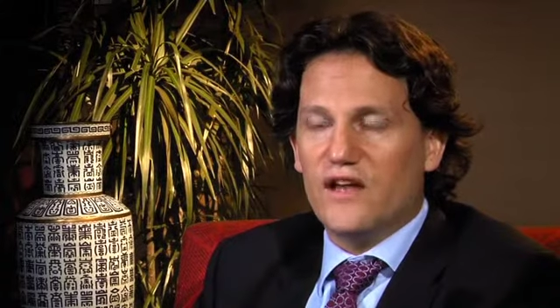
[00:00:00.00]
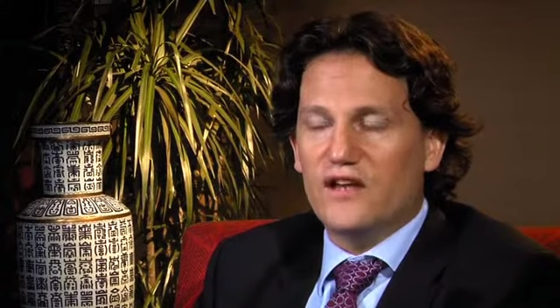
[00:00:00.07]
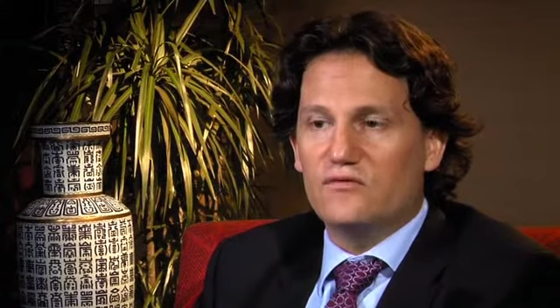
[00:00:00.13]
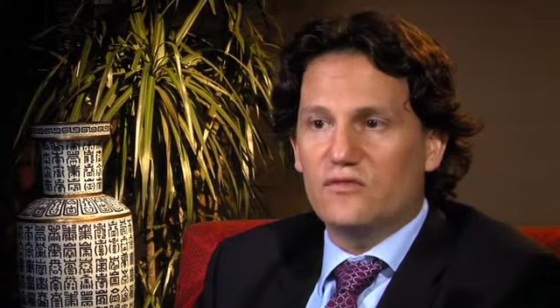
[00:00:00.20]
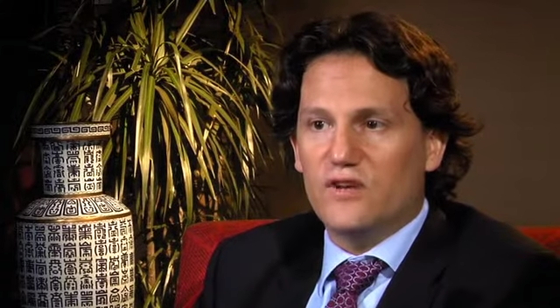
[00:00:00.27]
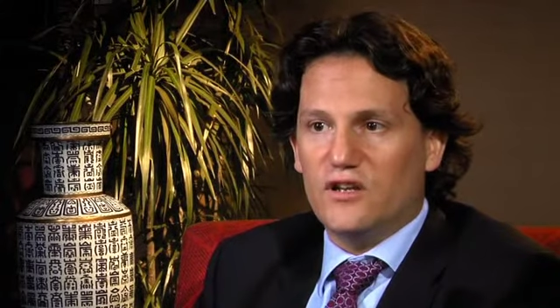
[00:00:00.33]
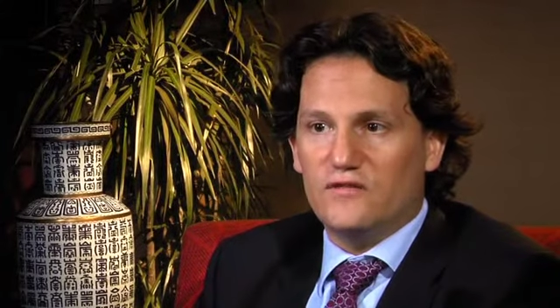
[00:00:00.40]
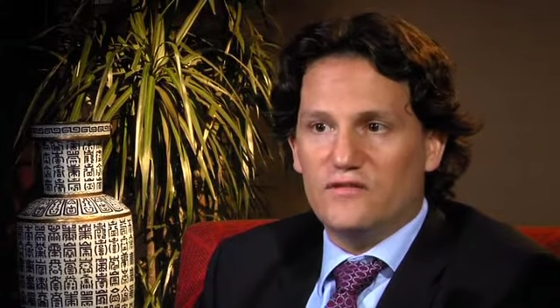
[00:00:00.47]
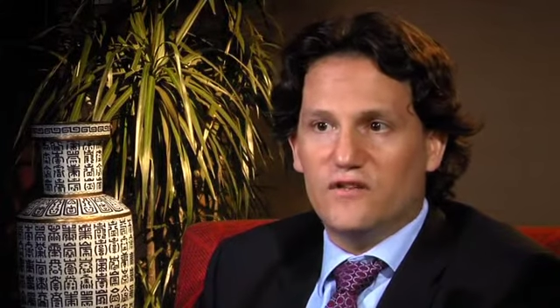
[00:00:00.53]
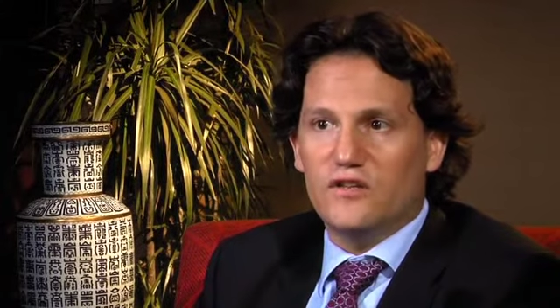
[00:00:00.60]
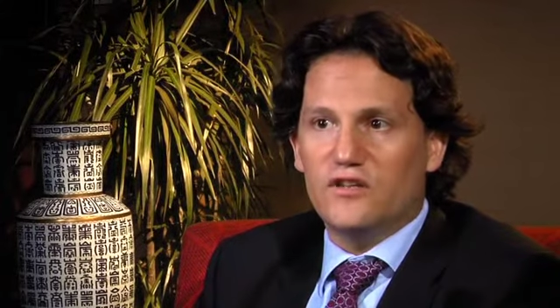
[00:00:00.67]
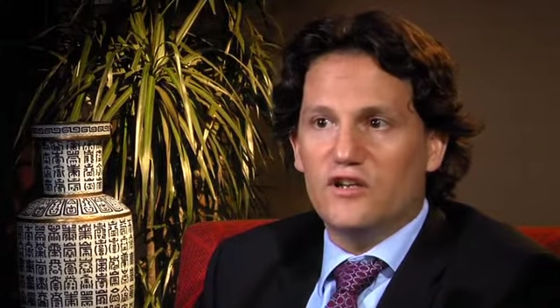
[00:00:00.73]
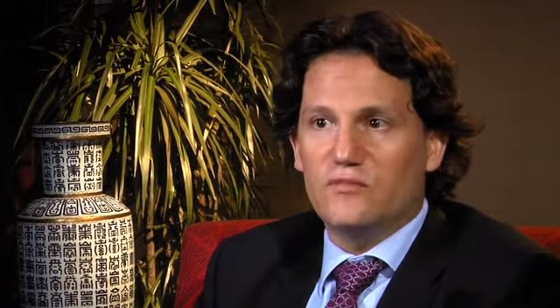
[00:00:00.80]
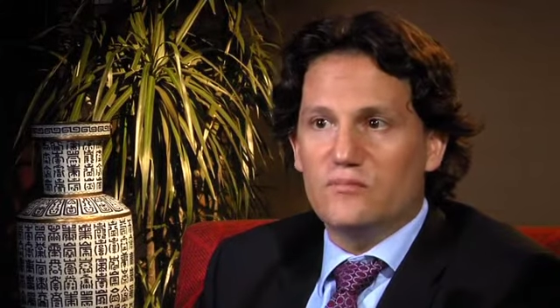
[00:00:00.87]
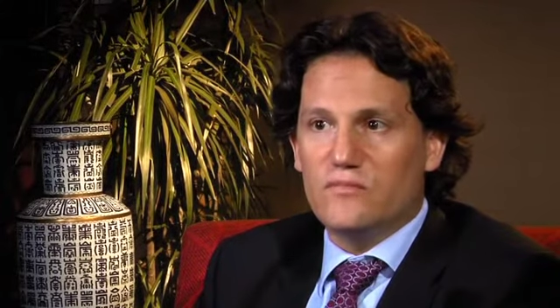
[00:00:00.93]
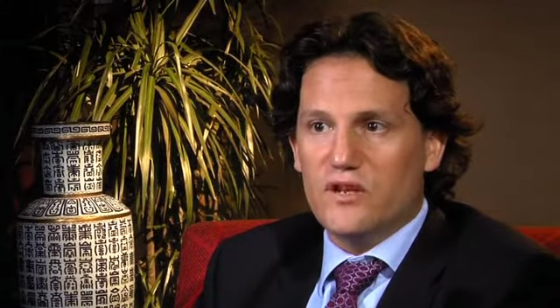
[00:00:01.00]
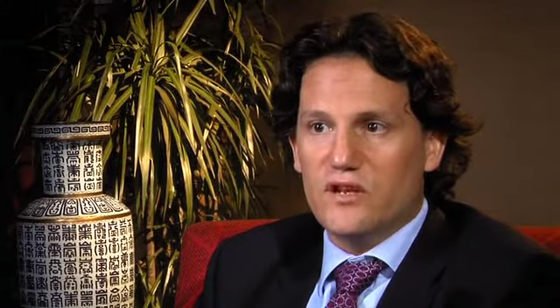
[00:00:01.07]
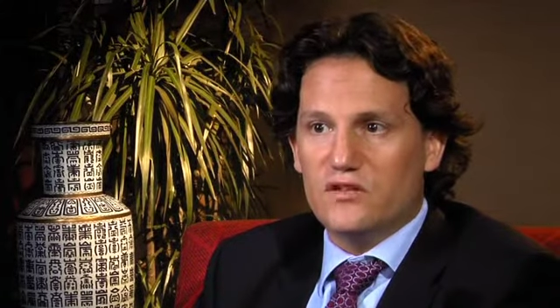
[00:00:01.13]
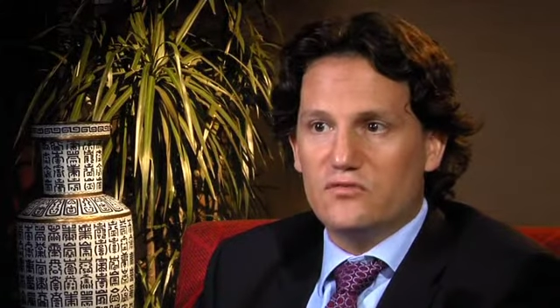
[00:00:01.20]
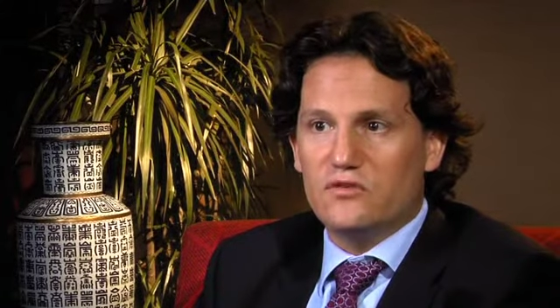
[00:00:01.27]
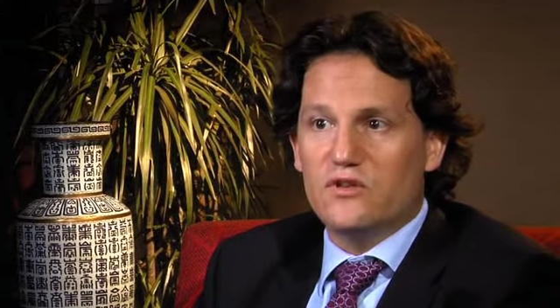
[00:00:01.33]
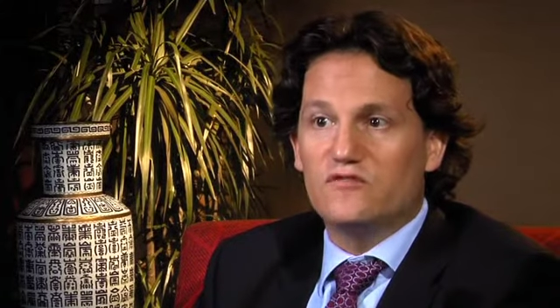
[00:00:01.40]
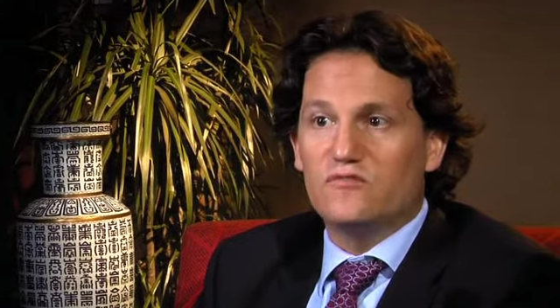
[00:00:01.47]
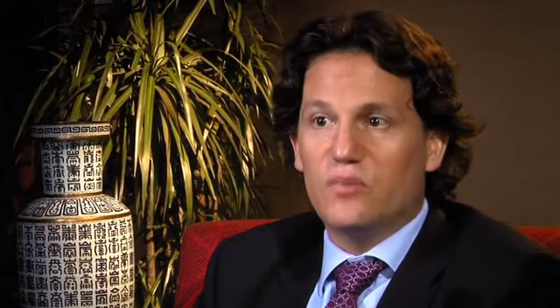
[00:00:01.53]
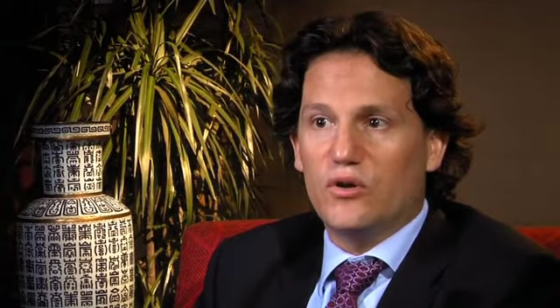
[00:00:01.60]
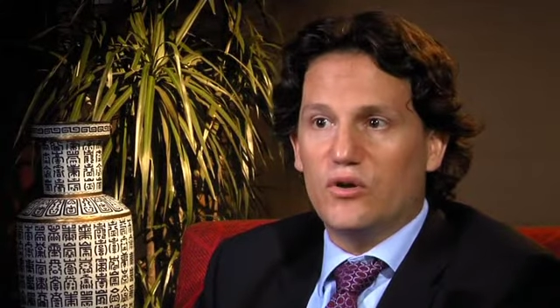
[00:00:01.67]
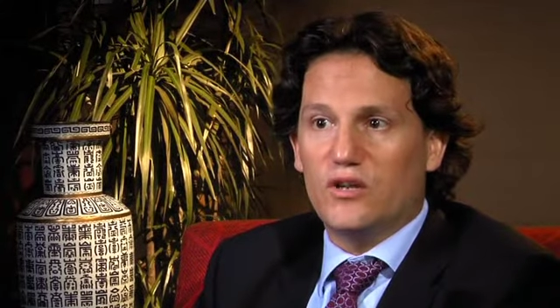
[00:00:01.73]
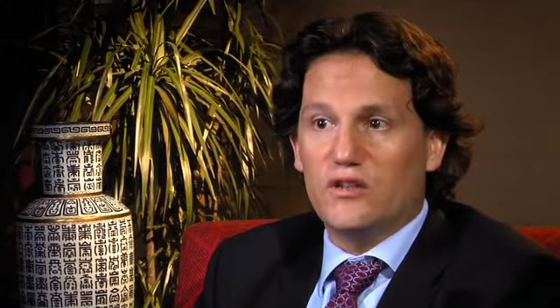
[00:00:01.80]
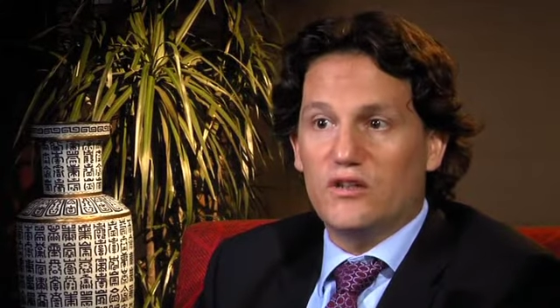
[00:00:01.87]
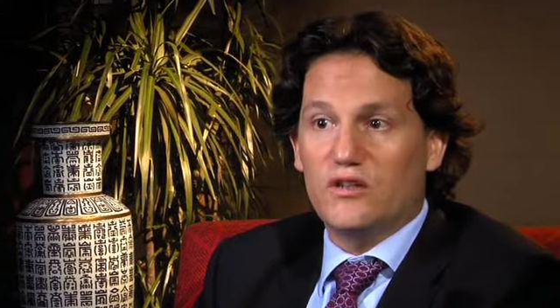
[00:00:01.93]
a relevant administrative
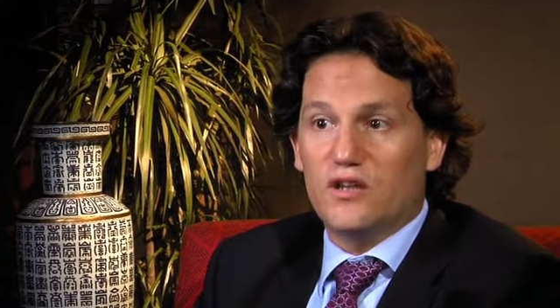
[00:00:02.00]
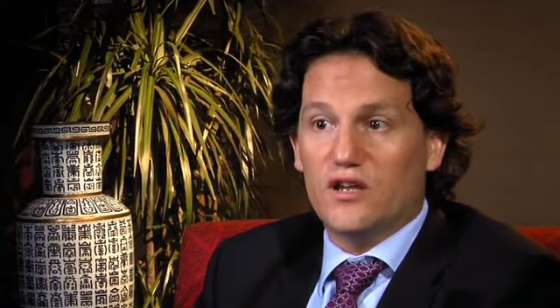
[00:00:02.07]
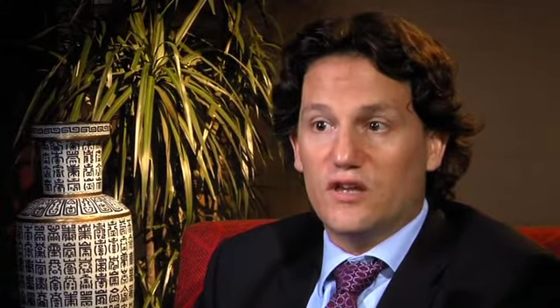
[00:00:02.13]
body that